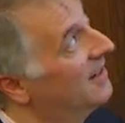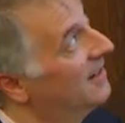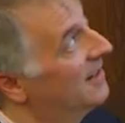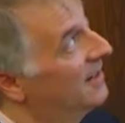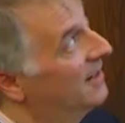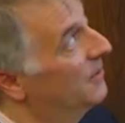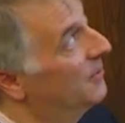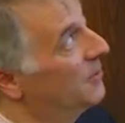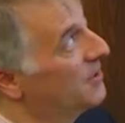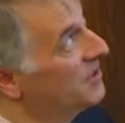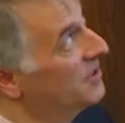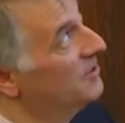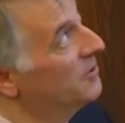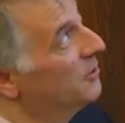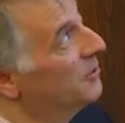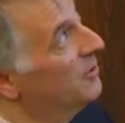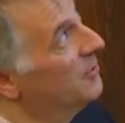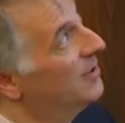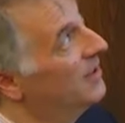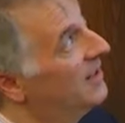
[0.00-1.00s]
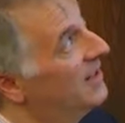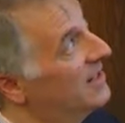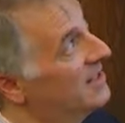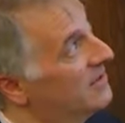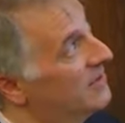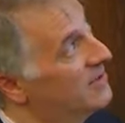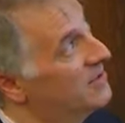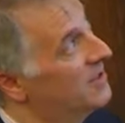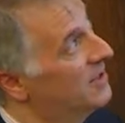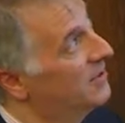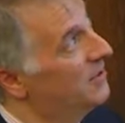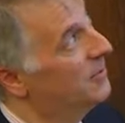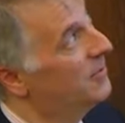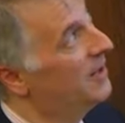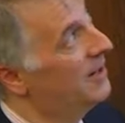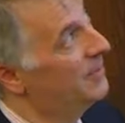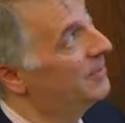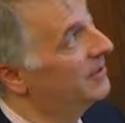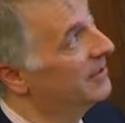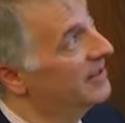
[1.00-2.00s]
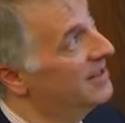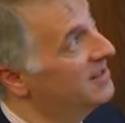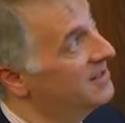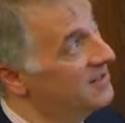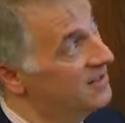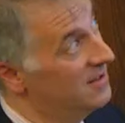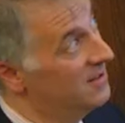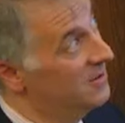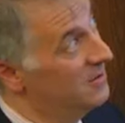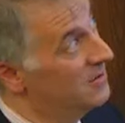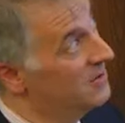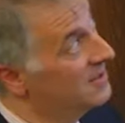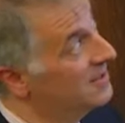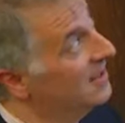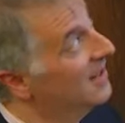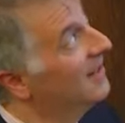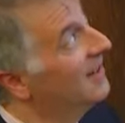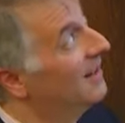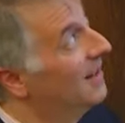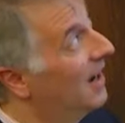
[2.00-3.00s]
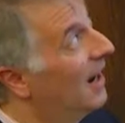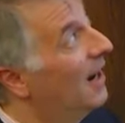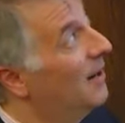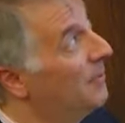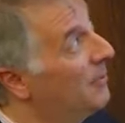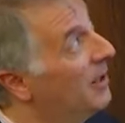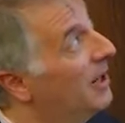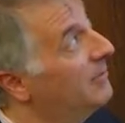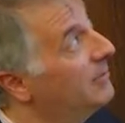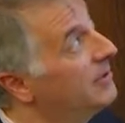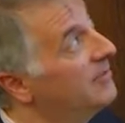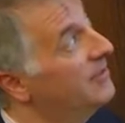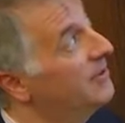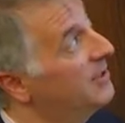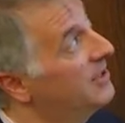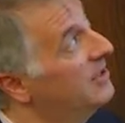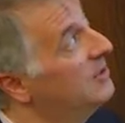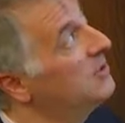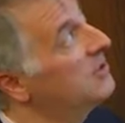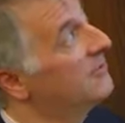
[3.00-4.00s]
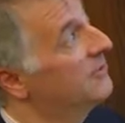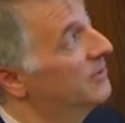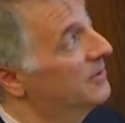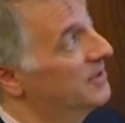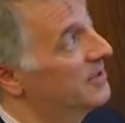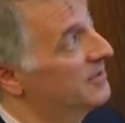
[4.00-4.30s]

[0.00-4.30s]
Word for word: you know, which are normalized for general population use, are probably very useful in